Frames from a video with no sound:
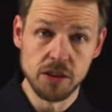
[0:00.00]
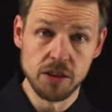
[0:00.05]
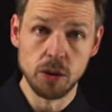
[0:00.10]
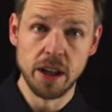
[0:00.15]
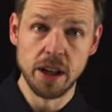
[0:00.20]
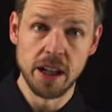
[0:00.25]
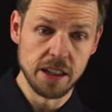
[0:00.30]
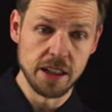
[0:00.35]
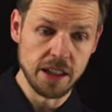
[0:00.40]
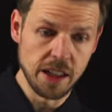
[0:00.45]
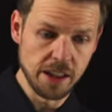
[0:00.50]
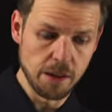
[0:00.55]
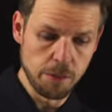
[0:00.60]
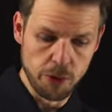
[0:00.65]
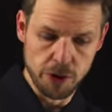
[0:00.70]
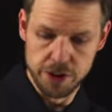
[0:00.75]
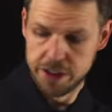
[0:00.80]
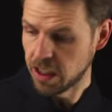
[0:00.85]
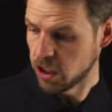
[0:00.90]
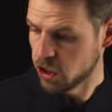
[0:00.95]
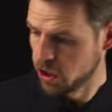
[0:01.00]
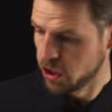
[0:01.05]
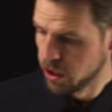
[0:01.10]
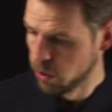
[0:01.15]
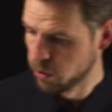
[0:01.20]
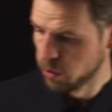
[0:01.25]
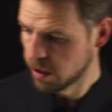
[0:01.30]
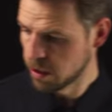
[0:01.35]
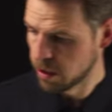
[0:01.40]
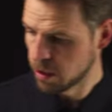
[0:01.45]
get another prediction
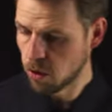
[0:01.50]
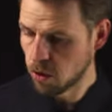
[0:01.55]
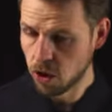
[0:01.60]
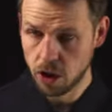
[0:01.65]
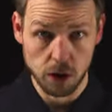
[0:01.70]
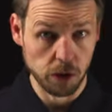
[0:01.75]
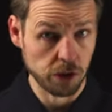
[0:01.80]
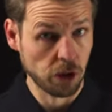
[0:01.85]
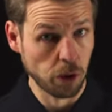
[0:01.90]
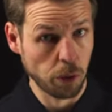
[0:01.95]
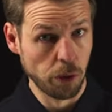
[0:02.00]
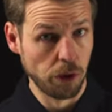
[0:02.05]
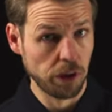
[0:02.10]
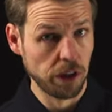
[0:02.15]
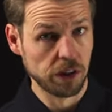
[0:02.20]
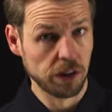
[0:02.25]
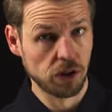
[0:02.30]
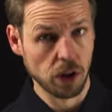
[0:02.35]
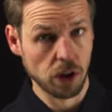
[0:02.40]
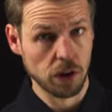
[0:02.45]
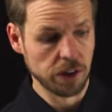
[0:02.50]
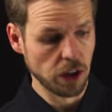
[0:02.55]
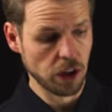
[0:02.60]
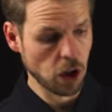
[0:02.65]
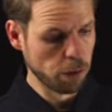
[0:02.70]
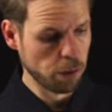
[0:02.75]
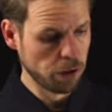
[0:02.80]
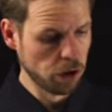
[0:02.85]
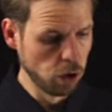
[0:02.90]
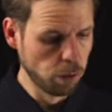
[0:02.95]
using the model. So we solve the
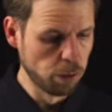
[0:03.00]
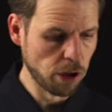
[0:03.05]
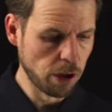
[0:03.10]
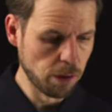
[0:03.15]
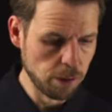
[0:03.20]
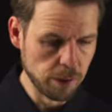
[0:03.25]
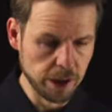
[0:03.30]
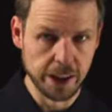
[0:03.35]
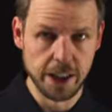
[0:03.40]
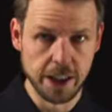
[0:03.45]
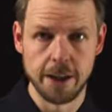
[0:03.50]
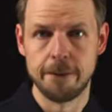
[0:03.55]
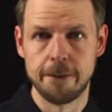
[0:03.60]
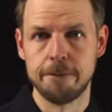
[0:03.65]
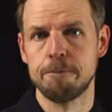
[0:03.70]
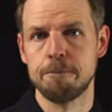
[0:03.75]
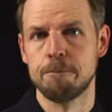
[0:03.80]
open loop problem again,